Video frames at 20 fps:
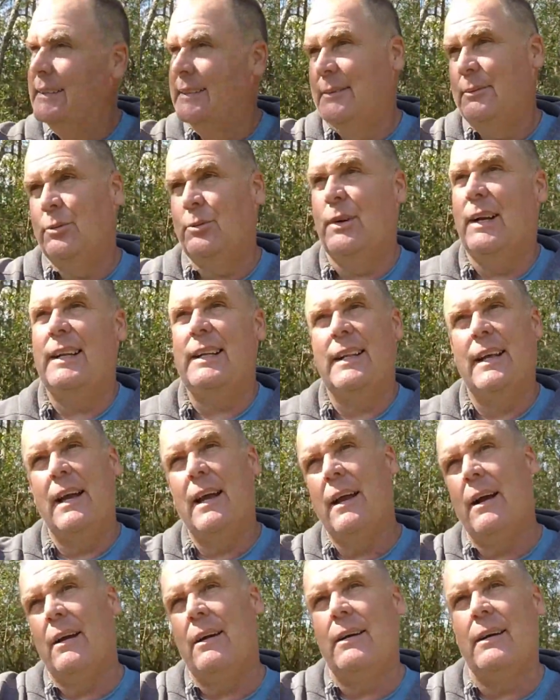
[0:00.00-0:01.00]
it was right
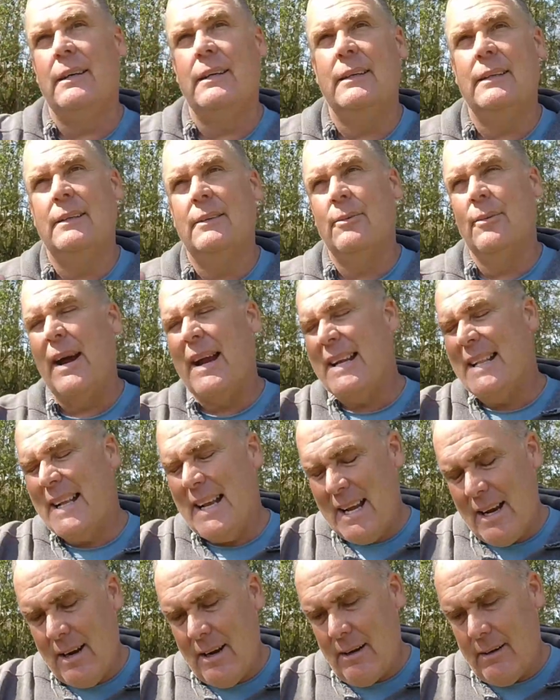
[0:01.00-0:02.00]

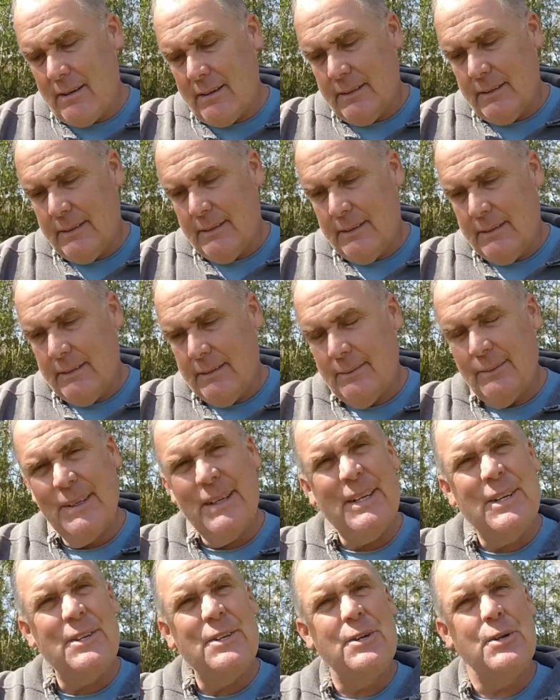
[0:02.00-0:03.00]
there. What
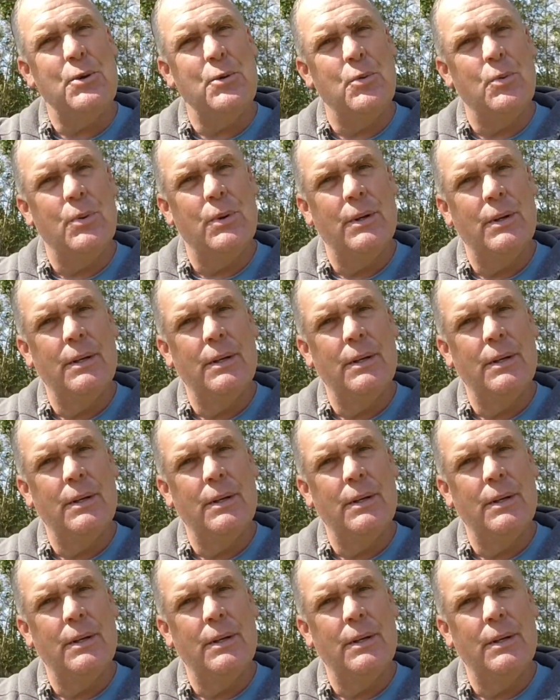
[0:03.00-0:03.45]
do you do?